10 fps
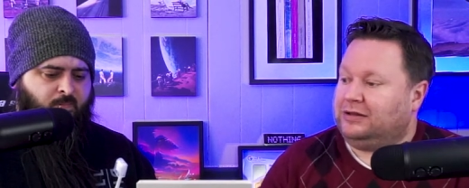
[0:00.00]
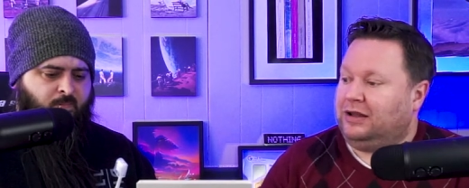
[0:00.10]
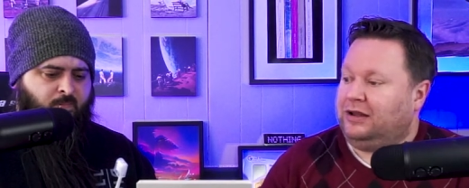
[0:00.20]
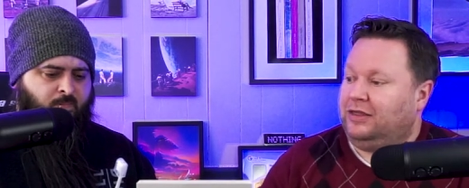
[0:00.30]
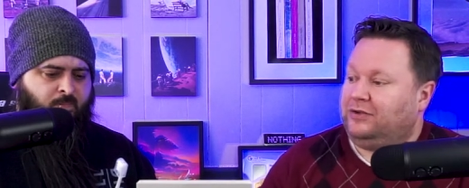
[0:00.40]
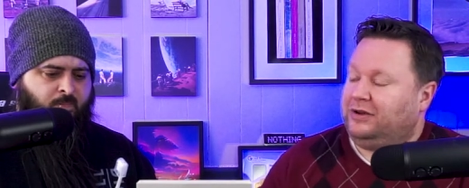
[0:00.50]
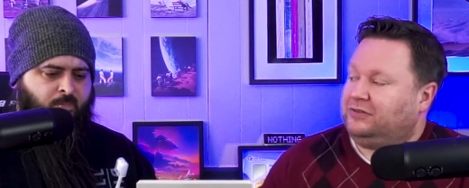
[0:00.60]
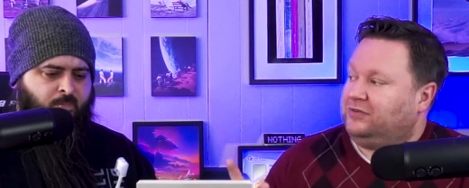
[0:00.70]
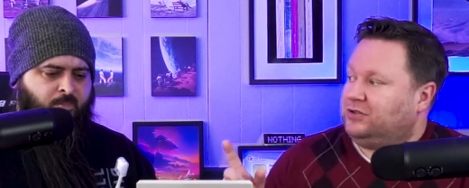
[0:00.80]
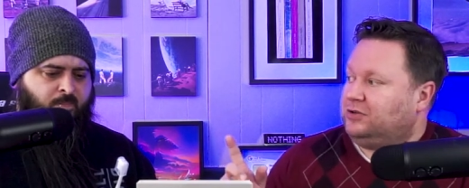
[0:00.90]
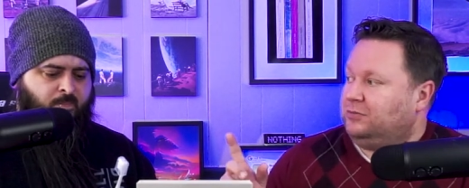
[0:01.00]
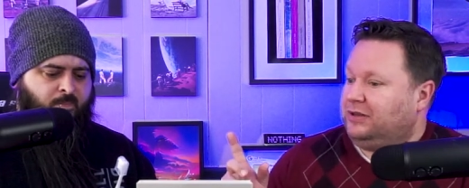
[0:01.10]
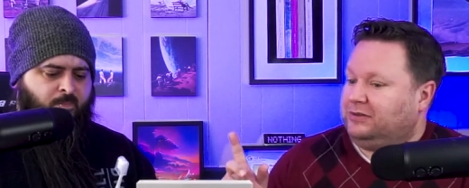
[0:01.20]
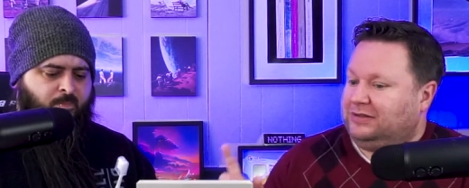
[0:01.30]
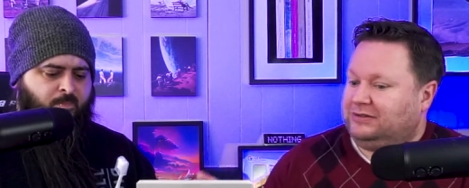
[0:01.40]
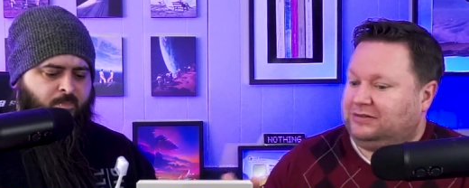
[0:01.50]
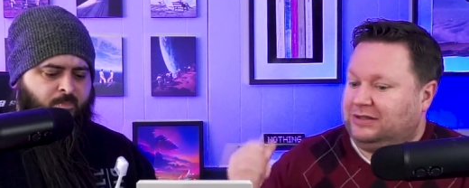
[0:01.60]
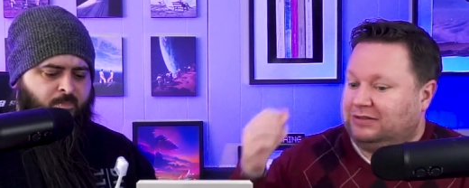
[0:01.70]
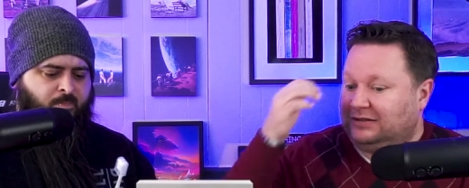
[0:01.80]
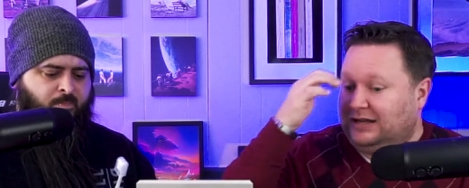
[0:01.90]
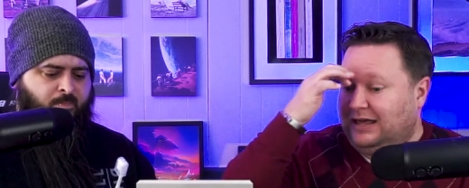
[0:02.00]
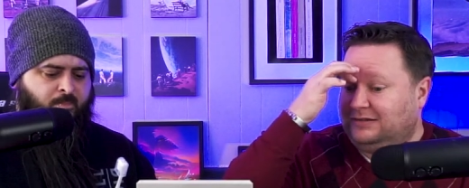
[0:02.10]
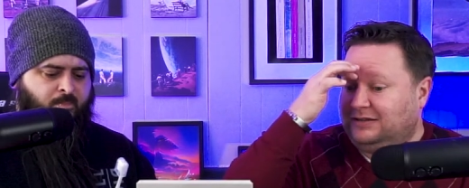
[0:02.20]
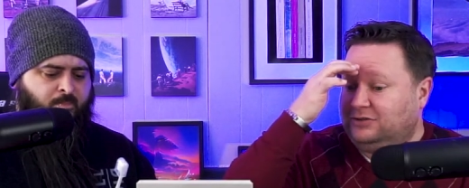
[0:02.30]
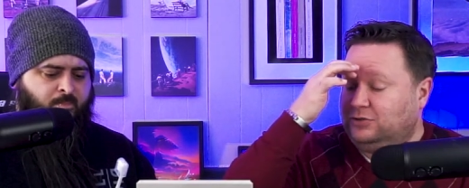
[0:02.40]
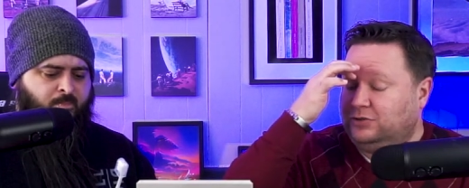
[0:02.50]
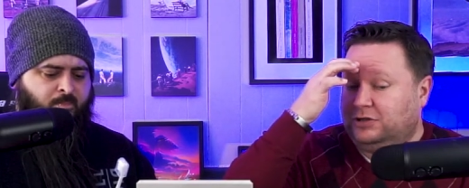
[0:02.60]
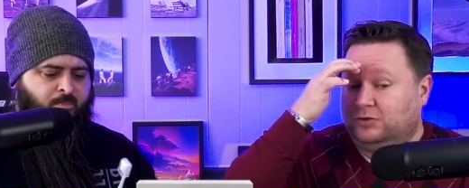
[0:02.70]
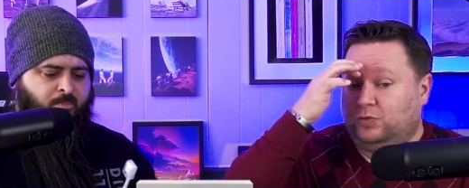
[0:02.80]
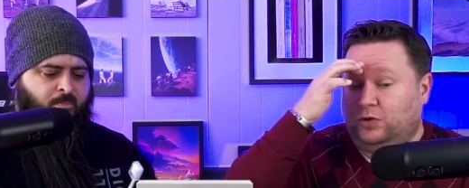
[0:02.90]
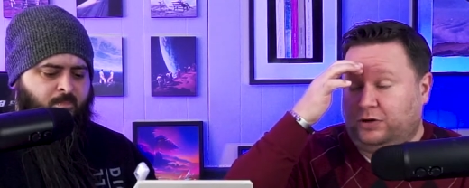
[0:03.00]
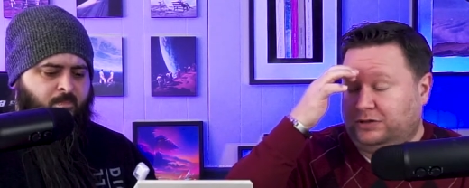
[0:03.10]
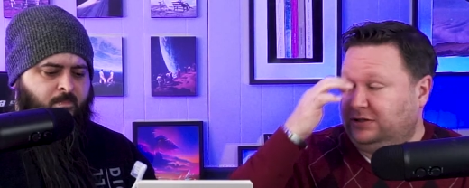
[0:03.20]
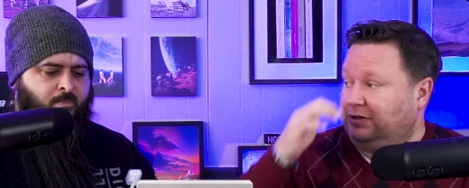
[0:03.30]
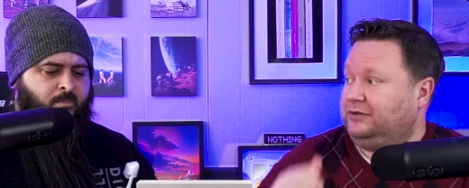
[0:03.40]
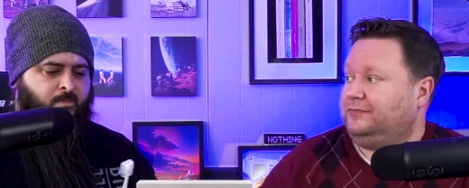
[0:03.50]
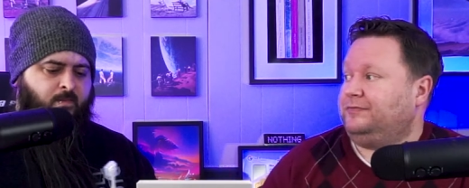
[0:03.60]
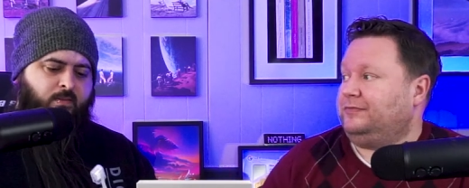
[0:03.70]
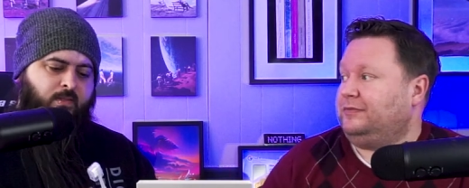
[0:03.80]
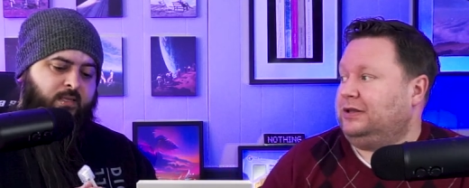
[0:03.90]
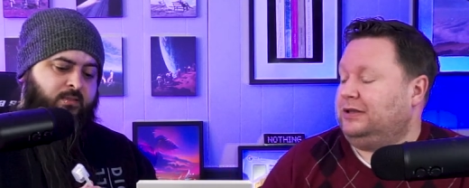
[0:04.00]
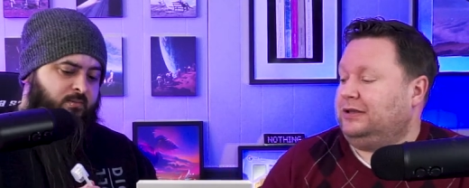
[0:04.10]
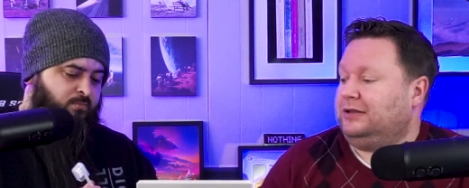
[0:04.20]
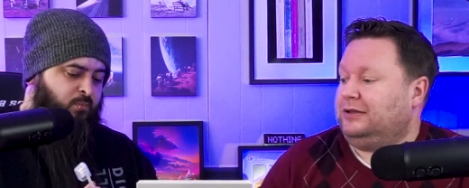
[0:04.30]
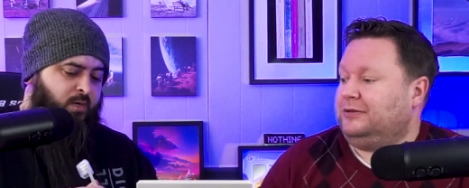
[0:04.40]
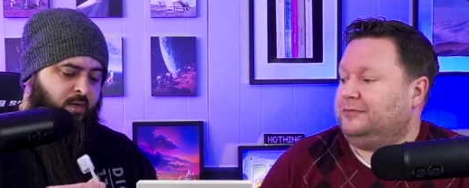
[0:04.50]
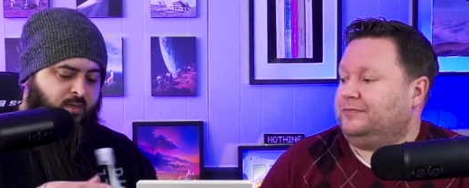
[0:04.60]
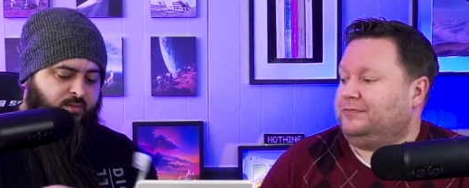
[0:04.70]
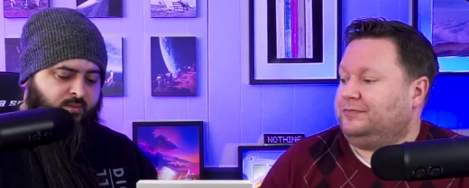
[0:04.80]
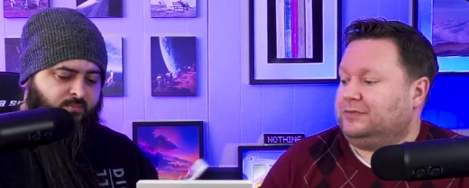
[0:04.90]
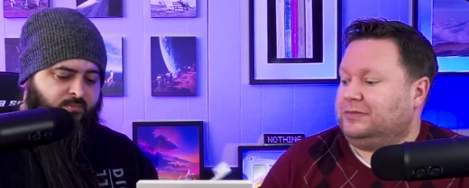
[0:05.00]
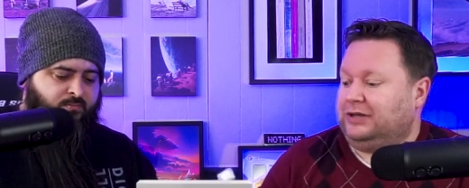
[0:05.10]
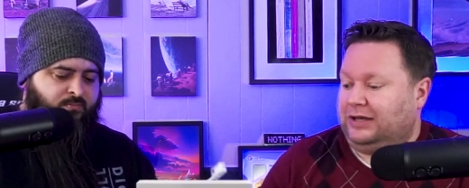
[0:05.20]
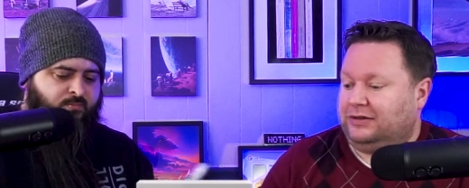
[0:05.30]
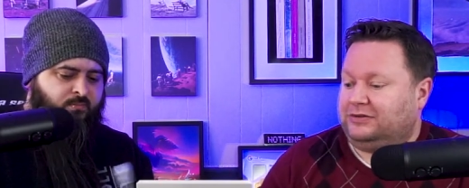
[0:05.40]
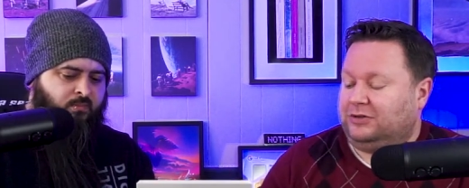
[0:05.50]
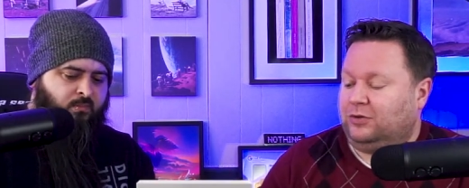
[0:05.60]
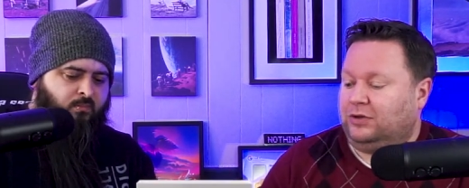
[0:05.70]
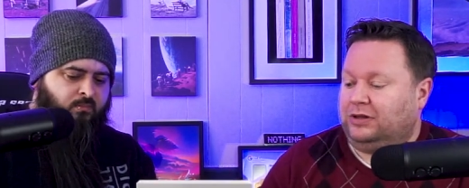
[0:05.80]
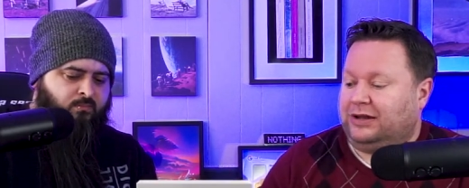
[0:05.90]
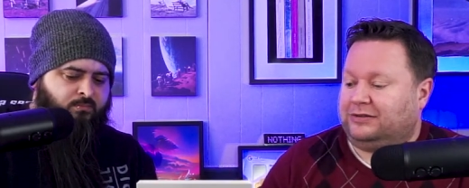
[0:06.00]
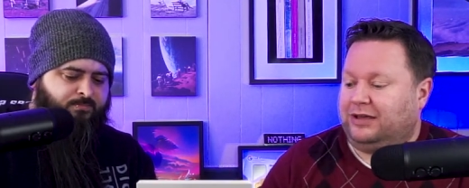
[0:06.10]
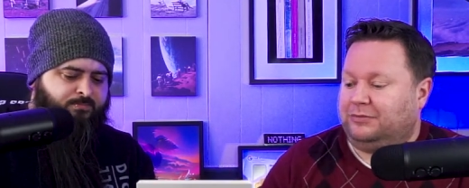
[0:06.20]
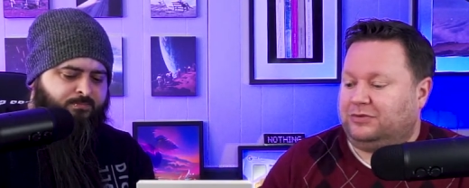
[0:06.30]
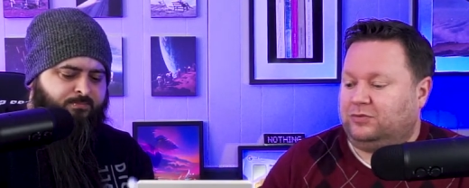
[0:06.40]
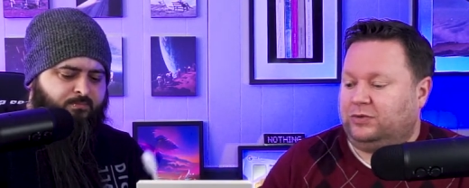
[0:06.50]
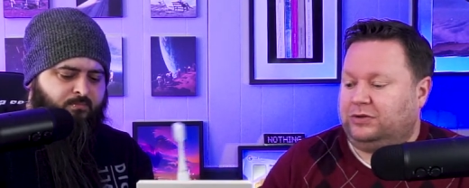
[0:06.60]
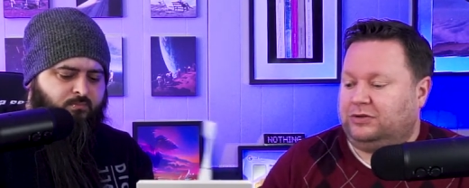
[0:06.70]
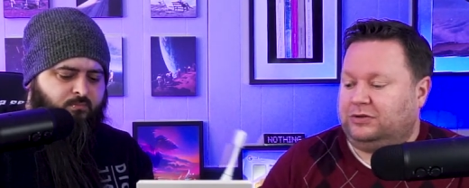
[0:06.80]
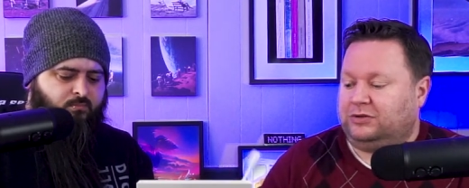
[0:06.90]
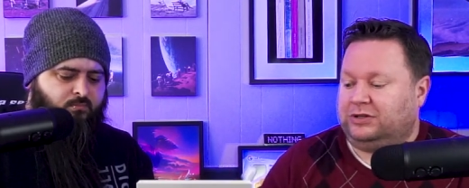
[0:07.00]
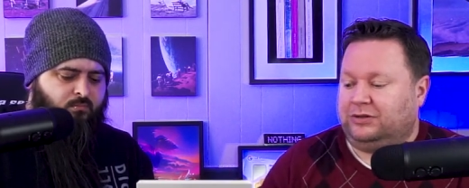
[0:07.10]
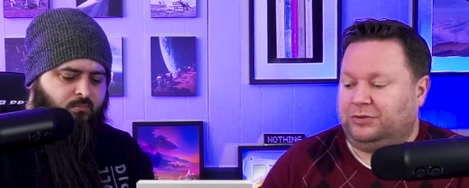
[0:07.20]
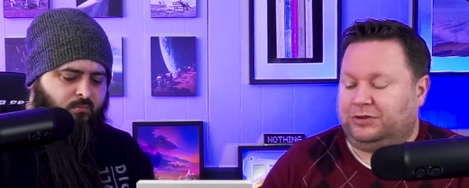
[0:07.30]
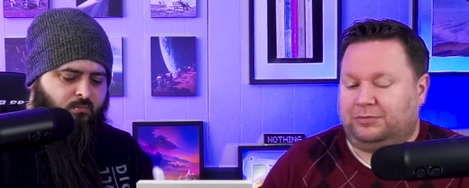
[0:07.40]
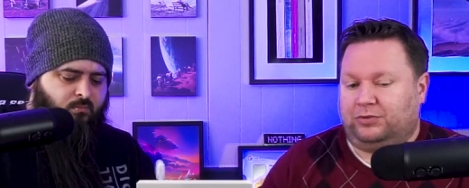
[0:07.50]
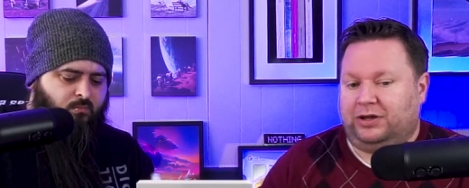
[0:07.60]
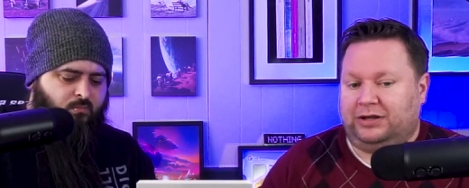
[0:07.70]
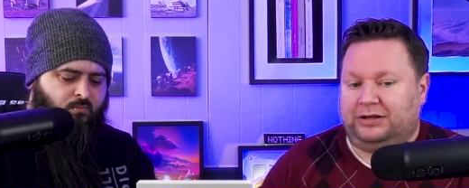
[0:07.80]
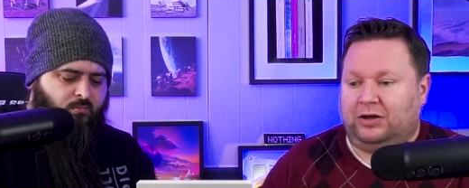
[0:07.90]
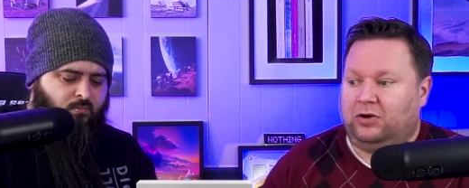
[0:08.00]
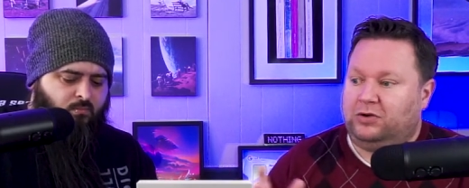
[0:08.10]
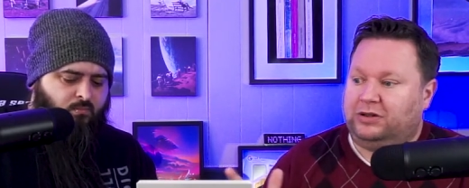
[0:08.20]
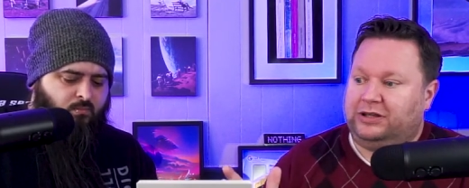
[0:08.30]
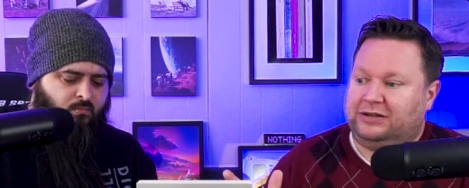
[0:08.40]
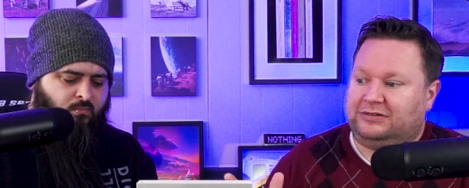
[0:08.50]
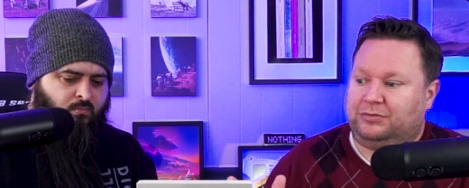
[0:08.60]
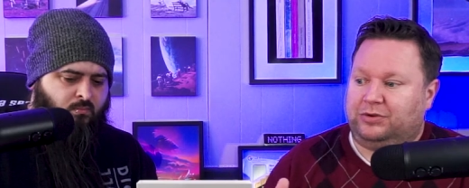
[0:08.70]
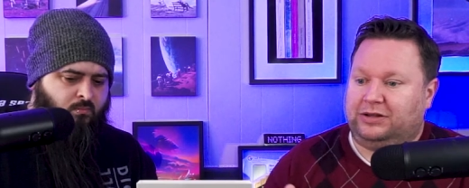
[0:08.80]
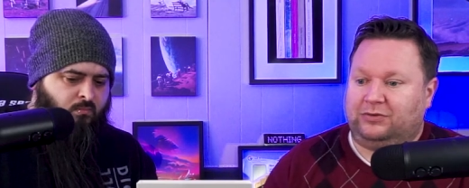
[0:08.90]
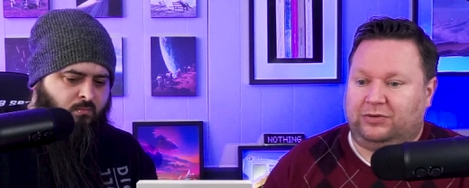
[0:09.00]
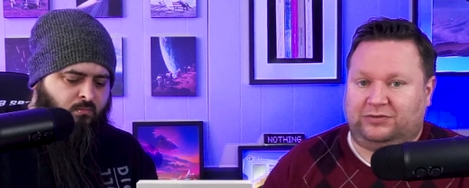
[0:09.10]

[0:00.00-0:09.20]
Speaker 1: another nice feature about this is it has a two year warranty.
Speaker 2: That's pretty awesome.
Speaker 1: Yeah. So a lot of times when you're dealing with a brand, now Oclean is a brand that we've